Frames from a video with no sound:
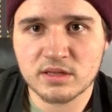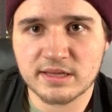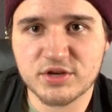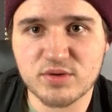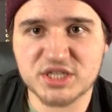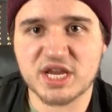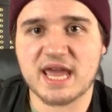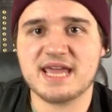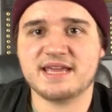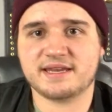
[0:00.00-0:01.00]
Did you watch
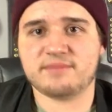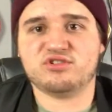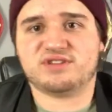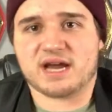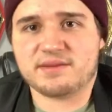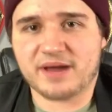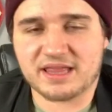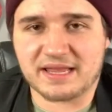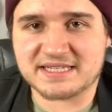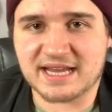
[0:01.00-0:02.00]
AEW
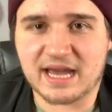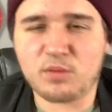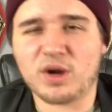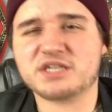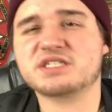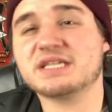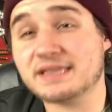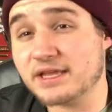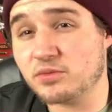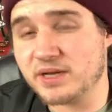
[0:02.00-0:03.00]
Dynamite last night? I watched a
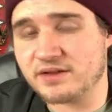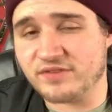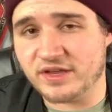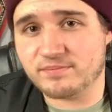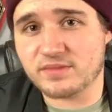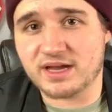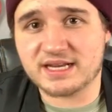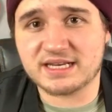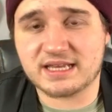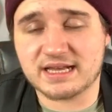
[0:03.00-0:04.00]
little bit of it. I
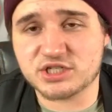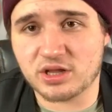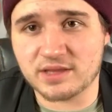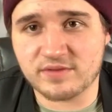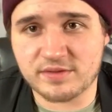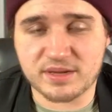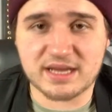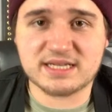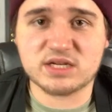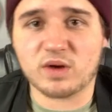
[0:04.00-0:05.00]
didn't catch all of it, but
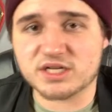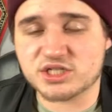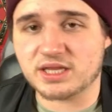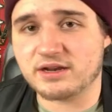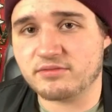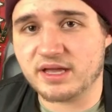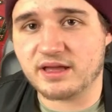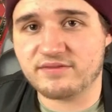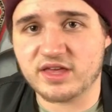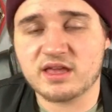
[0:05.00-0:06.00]
I did watch a little bit
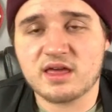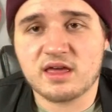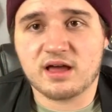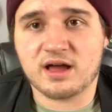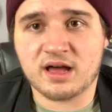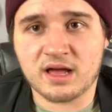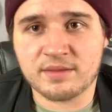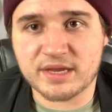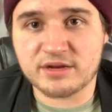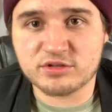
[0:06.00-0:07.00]
of it.
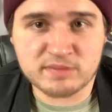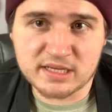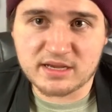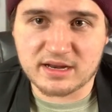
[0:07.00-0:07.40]
And it was pretty good.